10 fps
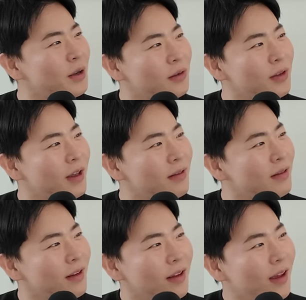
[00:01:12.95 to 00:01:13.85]
you,
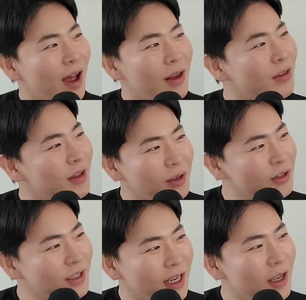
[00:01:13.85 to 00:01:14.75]
then I don't think you
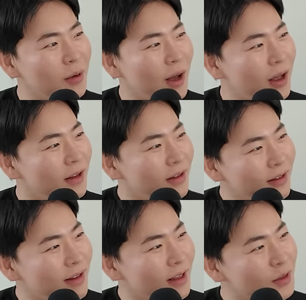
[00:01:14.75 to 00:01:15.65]
could take it well.
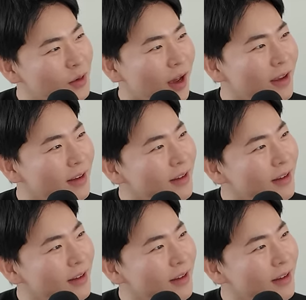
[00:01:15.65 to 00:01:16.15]
That's why,